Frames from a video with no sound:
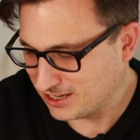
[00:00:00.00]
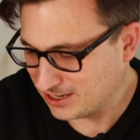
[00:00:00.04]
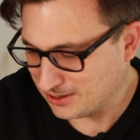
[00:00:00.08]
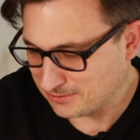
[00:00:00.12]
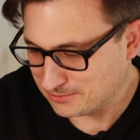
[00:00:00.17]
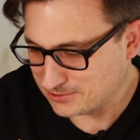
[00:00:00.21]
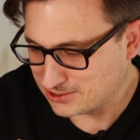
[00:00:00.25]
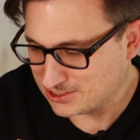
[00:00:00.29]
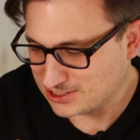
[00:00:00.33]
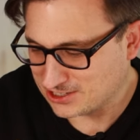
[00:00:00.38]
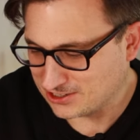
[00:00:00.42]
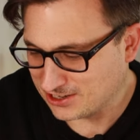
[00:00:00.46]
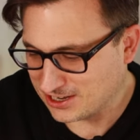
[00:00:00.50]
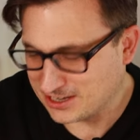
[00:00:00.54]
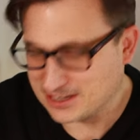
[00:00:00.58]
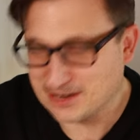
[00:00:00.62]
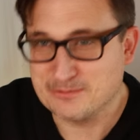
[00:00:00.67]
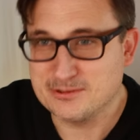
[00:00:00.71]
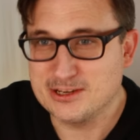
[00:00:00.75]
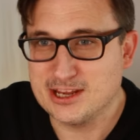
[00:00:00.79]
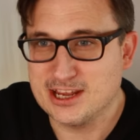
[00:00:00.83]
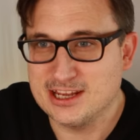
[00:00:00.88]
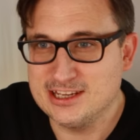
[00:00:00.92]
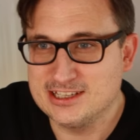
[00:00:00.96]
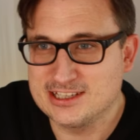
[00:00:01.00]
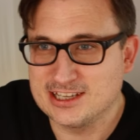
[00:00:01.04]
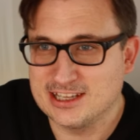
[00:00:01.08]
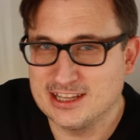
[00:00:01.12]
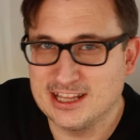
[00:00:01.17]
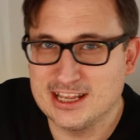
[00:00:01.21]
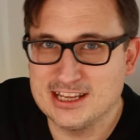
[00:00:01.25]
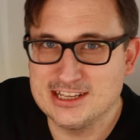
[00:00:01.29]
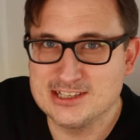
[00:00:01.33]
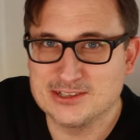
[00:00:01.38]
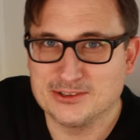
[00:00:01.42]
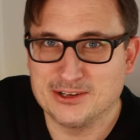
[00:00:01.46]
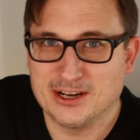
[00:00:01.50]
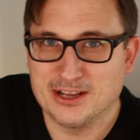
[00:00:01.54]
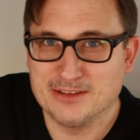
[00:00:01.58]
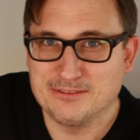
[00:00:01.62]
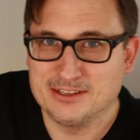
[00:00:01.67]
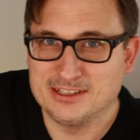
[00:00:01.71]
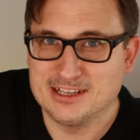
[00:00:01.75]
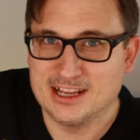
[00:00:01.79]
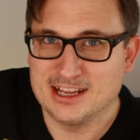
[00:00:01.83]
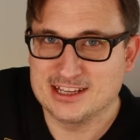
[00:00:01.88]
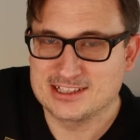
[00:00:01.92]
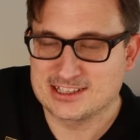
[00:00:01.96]
No, I'm just gonna end up yeeting these all
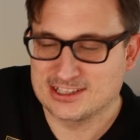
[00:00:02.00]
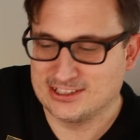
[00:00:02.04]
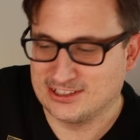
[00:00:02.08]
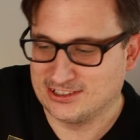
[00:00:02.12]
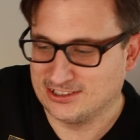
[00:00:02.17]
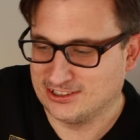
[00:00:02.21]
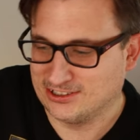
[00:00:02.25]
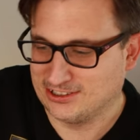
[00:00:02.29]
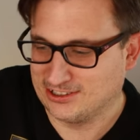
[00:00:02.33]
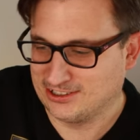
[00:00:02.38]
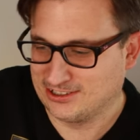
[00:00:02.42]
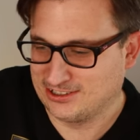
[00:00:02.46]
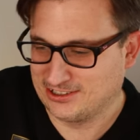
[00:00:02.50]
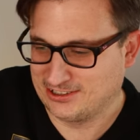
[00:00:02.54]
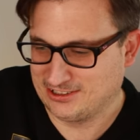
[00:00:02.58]
over the desk, aren't I?